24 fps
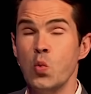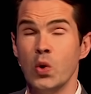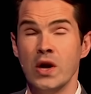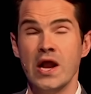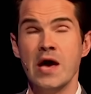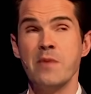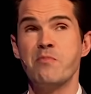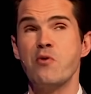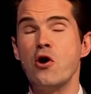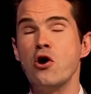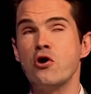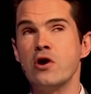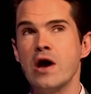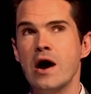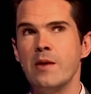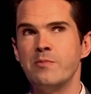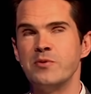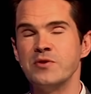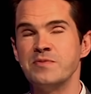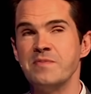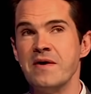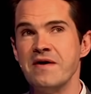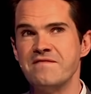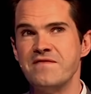When I broke
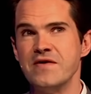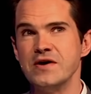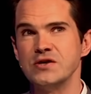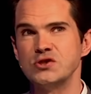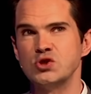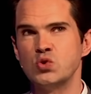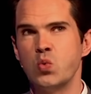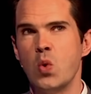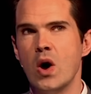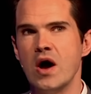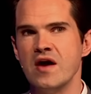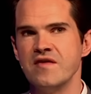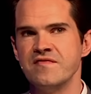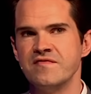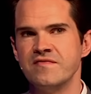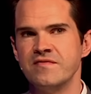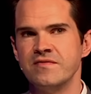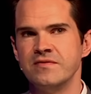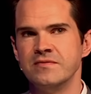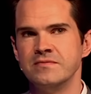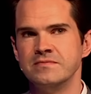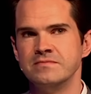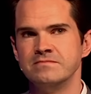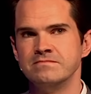up with my first
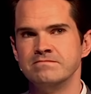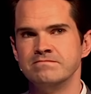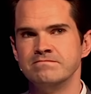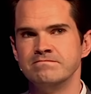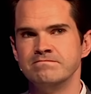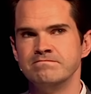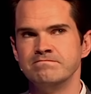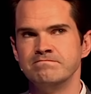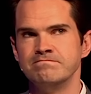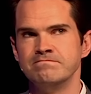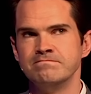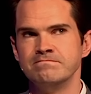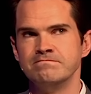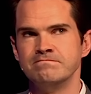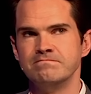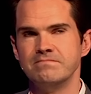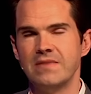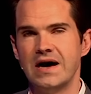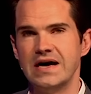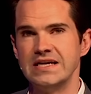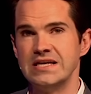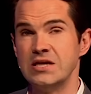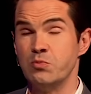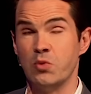wife,
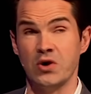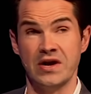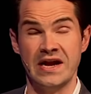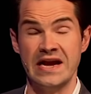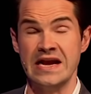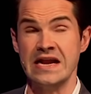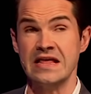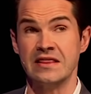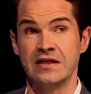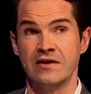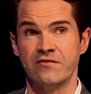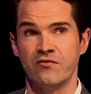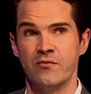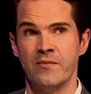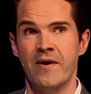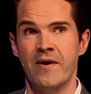I didn't want anything